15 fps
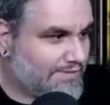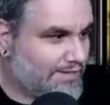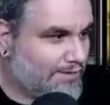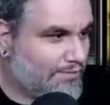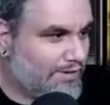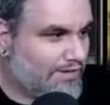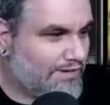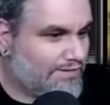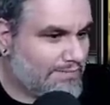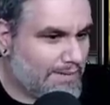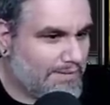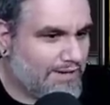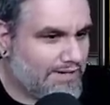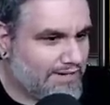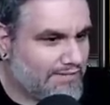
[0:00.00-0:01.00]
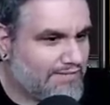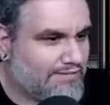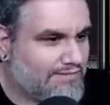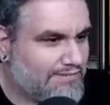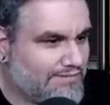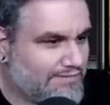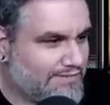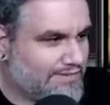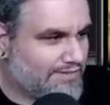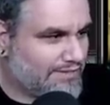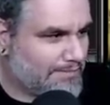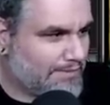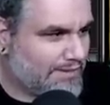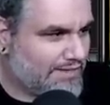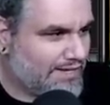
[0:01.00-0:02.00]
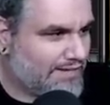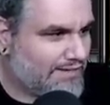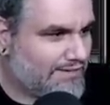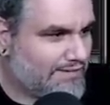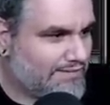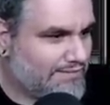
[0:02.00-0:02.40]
You know what? Maybe I do. Did you ever think about that?